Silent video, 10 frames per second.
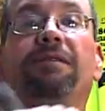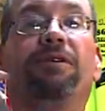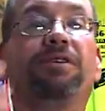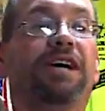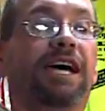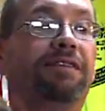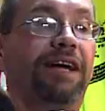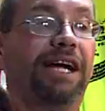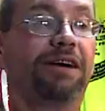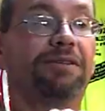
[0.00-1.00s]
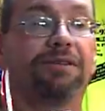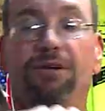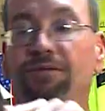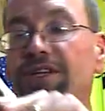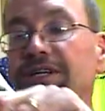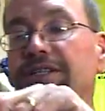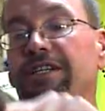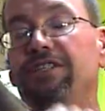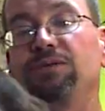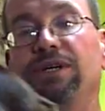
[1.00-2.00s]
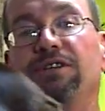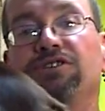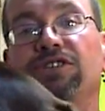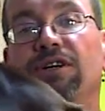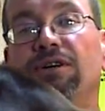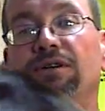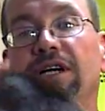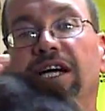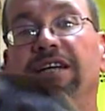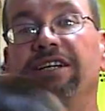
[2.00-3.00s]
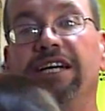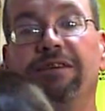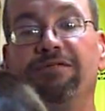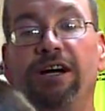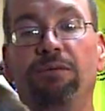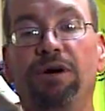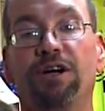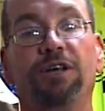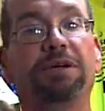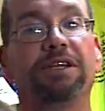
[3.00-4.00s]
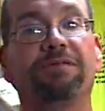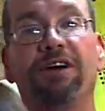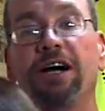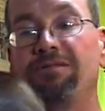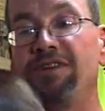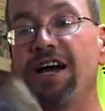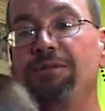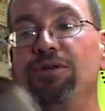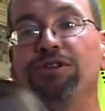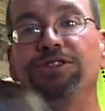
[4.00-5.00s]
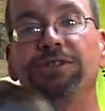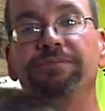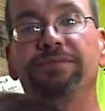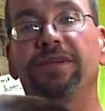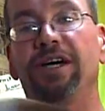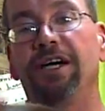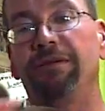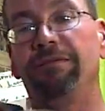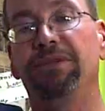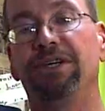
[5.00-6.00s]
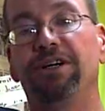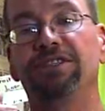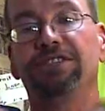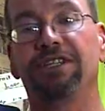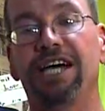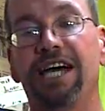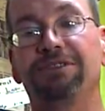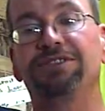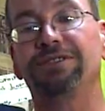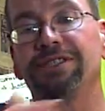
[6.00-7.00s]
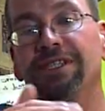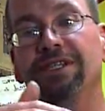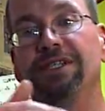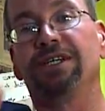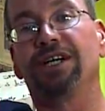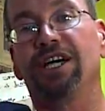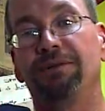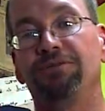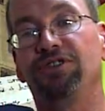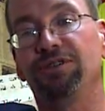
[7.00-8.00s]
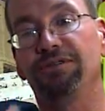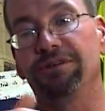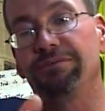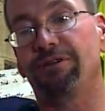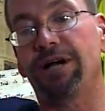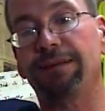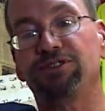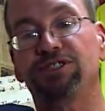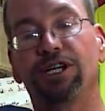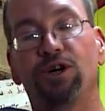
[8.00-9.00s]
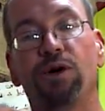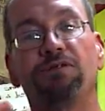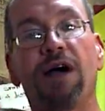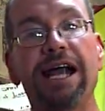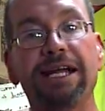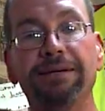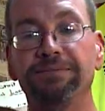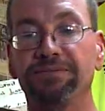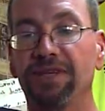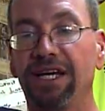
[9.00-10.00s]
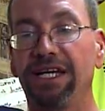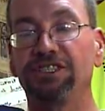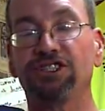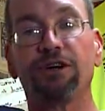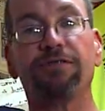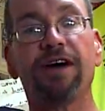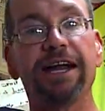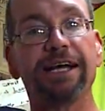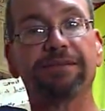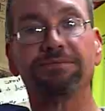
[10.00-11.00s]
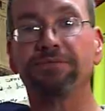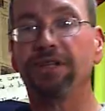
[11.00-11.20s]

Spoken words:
I'm going to have that out hopefully in the next week or so, and it very well could be the final bulletin, because the time has come to perhaps quit writing and start fighting.